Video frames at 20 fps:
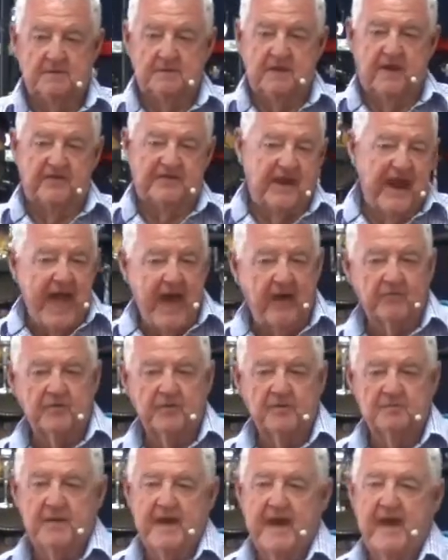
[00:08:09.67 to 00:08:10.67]
There's an
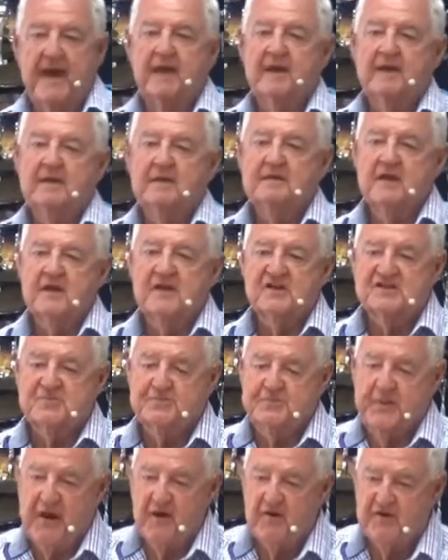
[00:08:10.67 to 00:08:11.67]
outward man that is
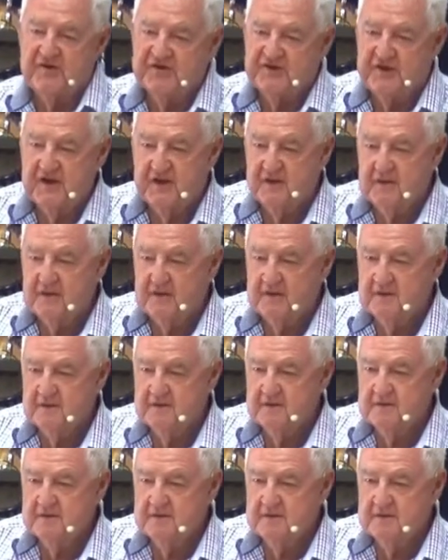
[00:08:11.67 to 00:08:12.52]
perishing,